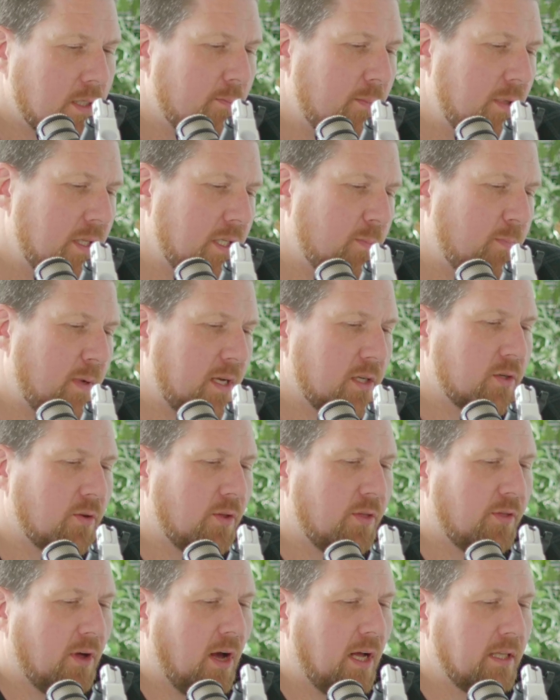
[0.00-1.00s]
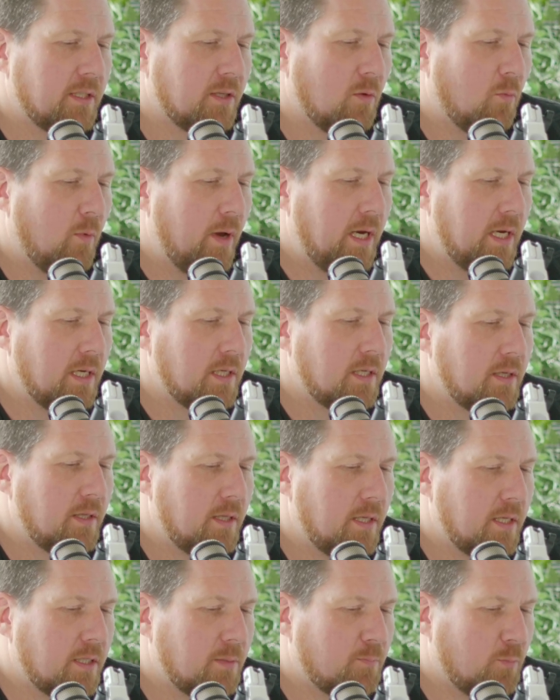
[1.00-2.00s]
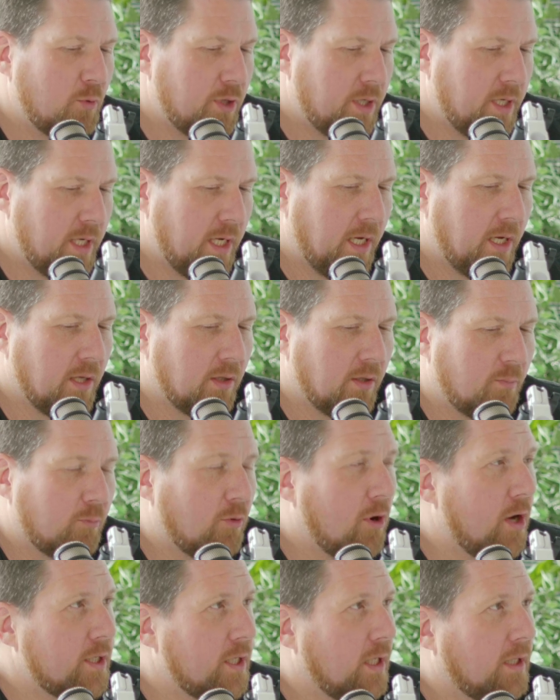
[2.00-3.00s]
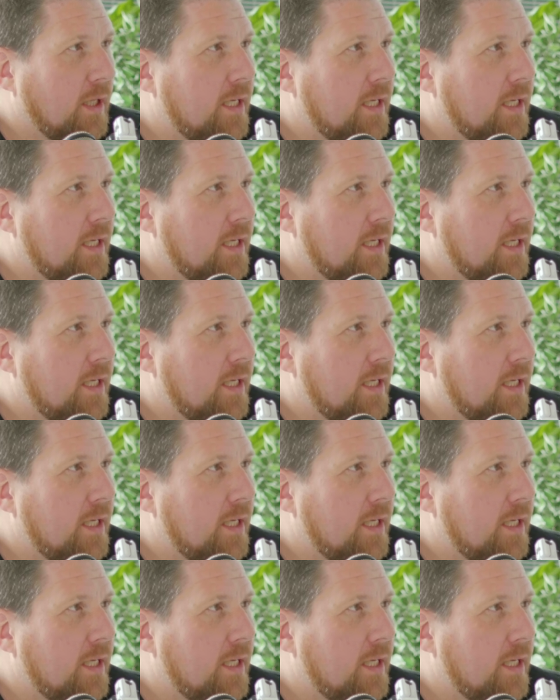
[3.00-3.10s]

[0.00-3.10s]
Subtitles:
of the special thoughts that went into this particular project?